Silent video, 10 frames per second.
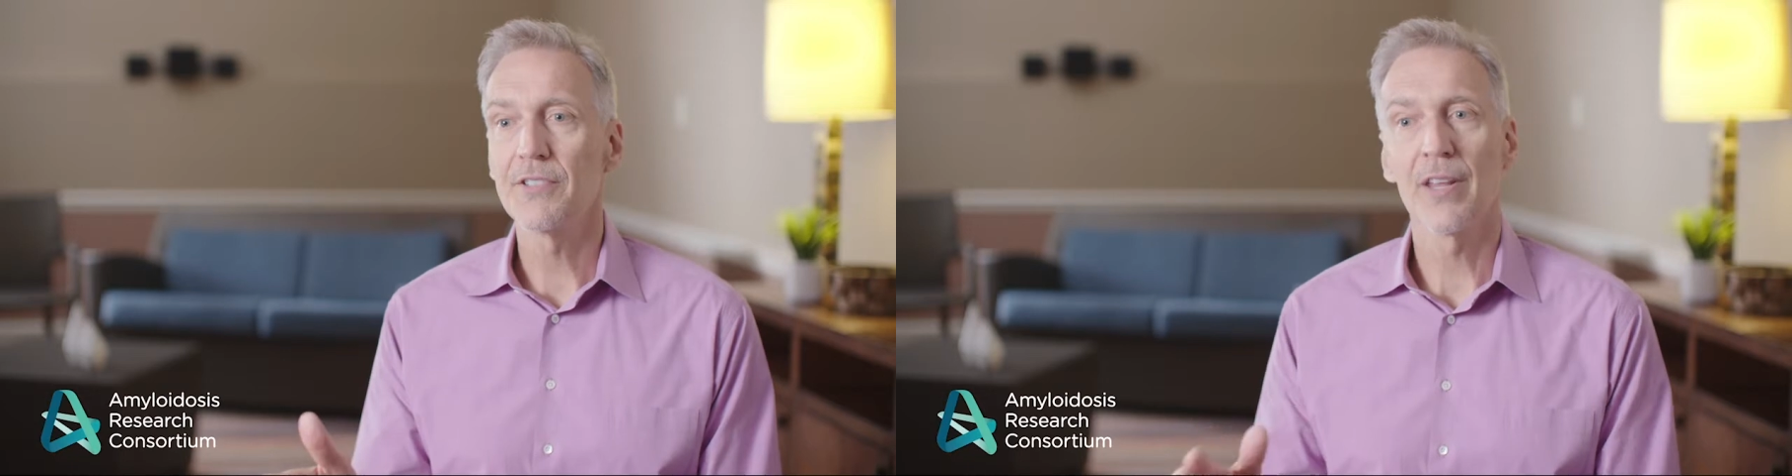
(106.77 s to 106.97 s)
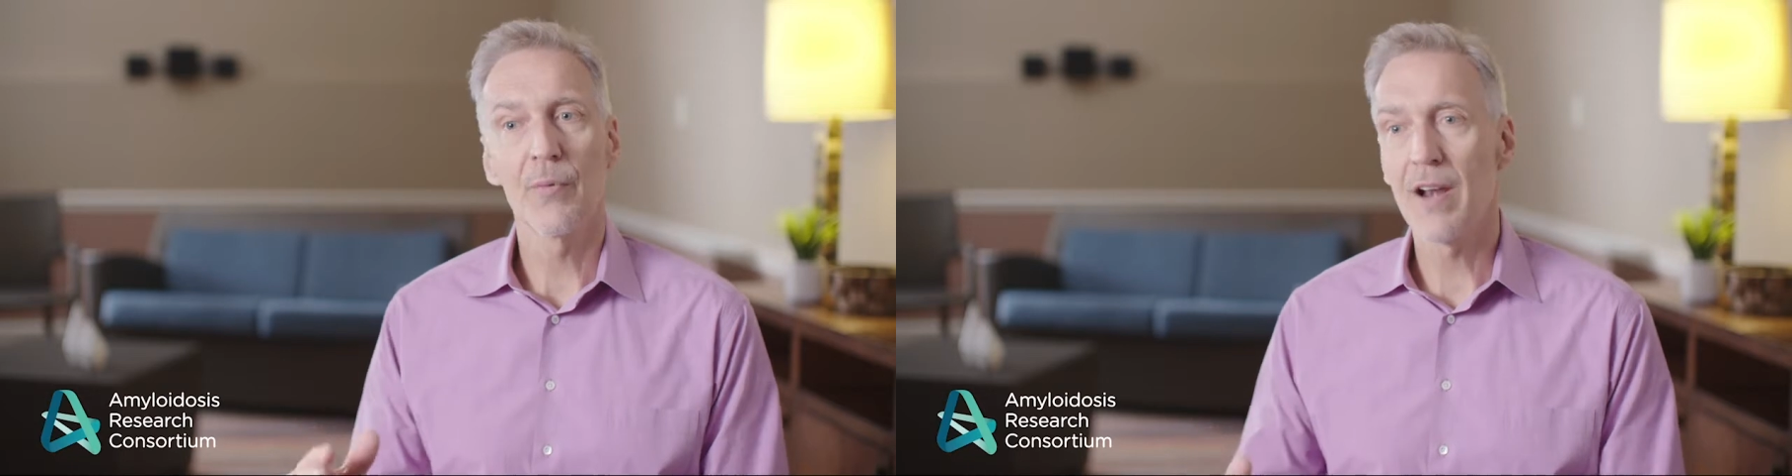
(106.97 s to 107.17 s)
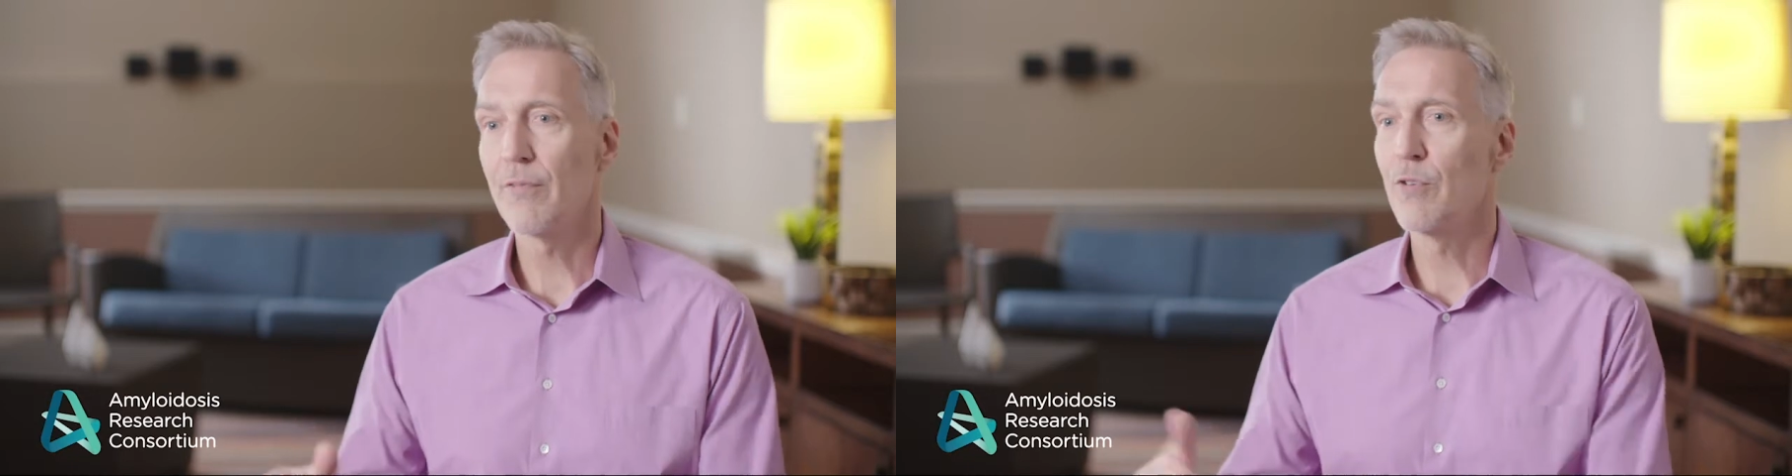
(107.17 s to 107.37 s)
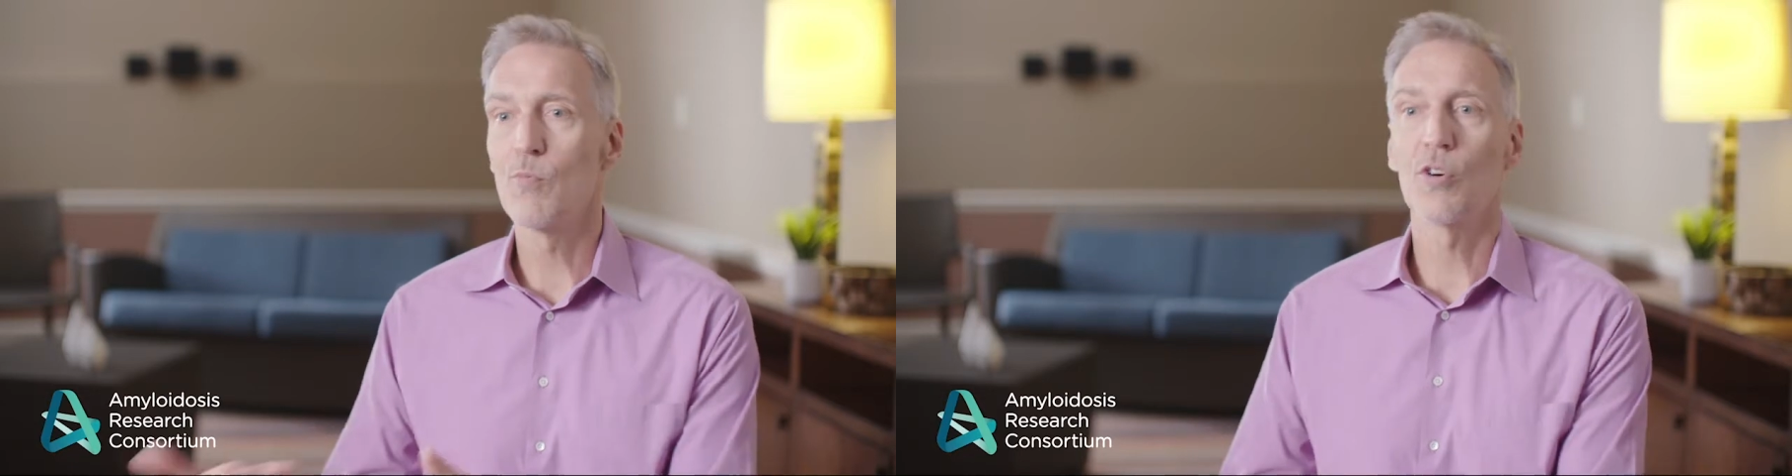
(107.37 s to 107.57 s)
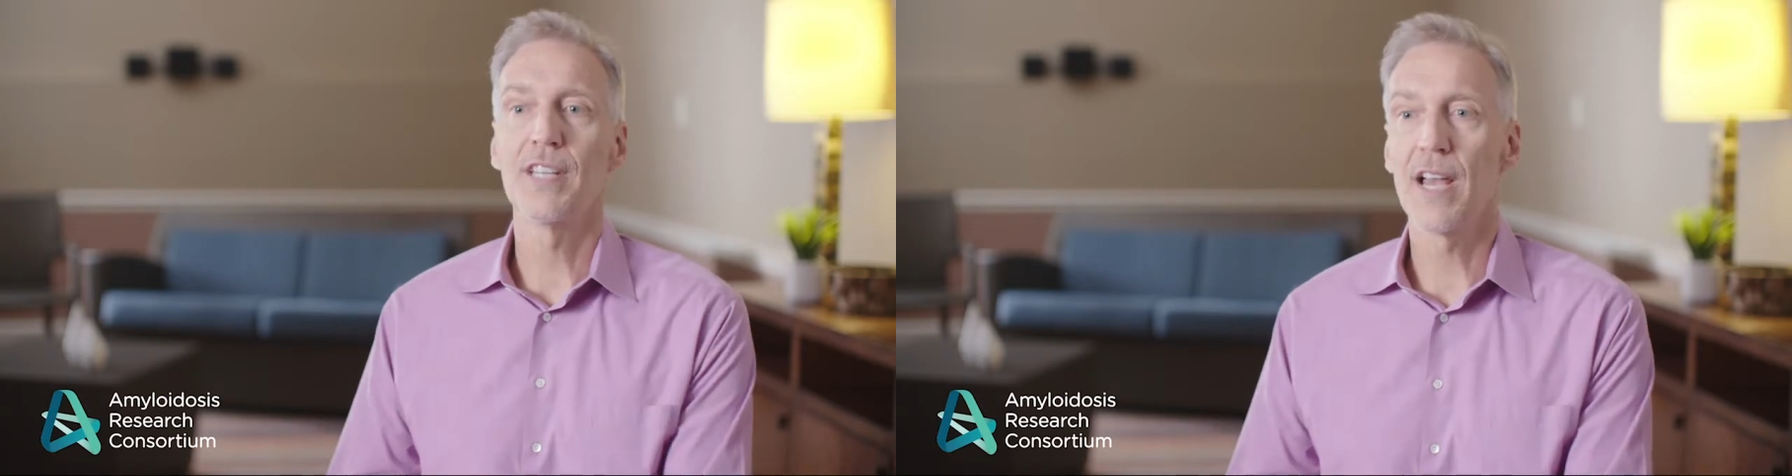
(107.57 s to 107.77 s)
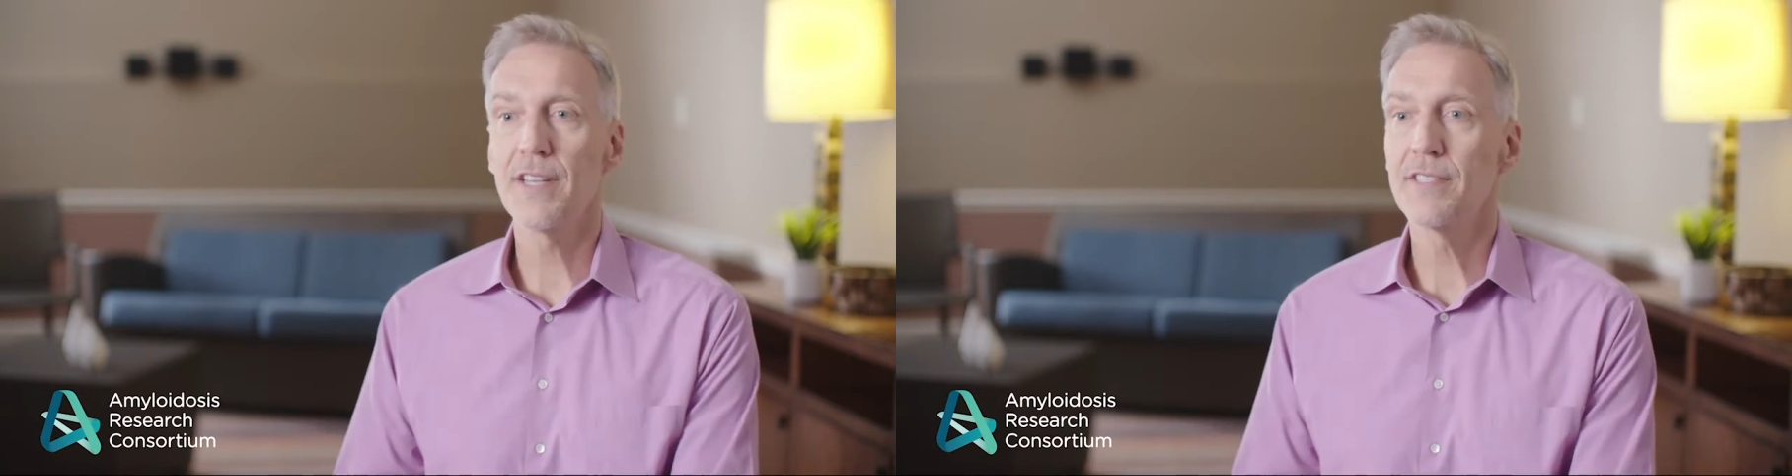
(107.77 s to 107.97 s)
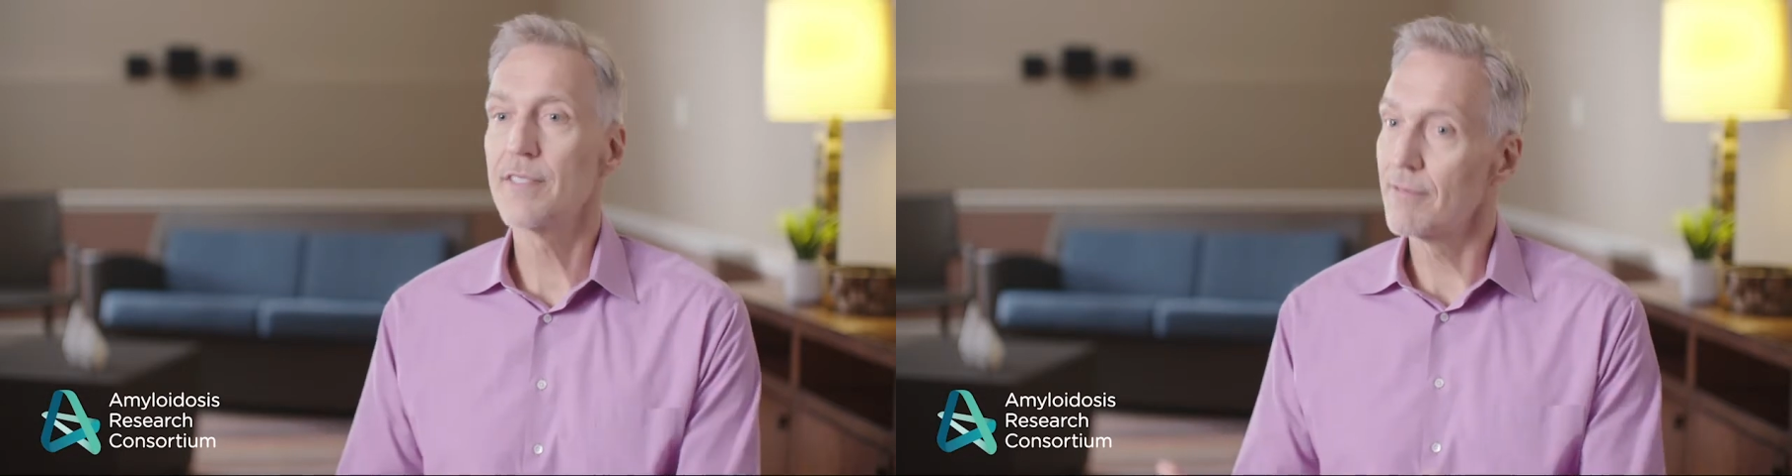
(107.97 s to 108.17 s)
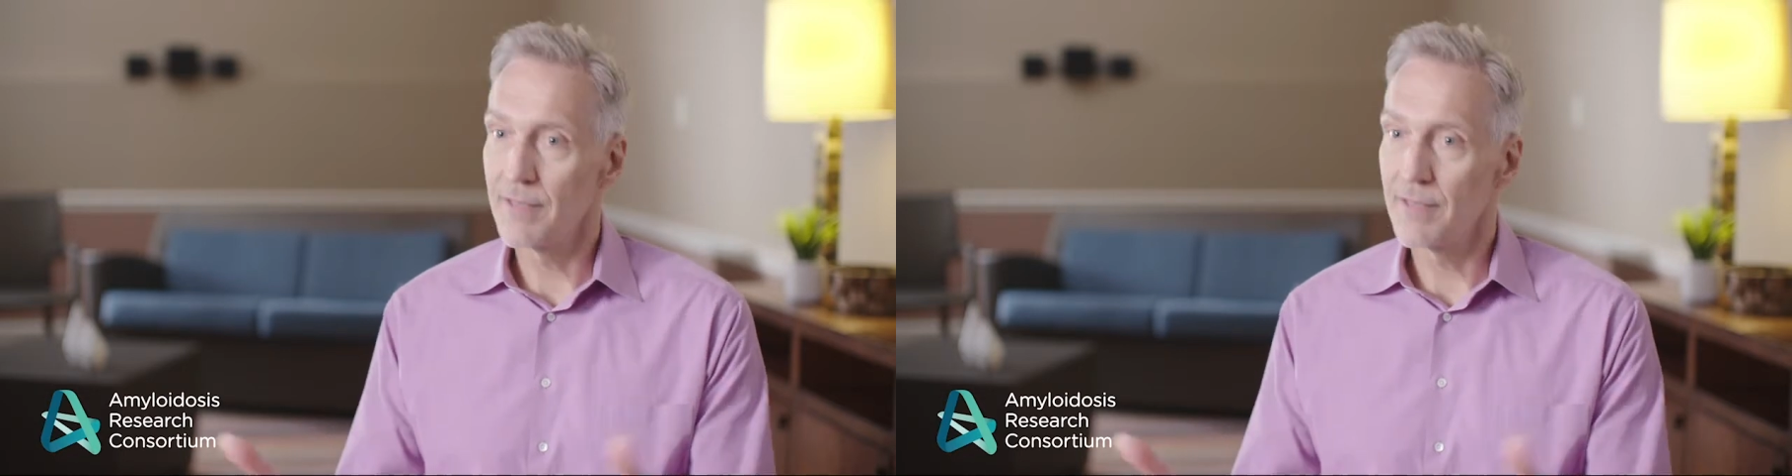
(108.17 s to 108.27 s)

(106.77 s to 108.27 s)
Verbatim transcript: So they ran a few more tests,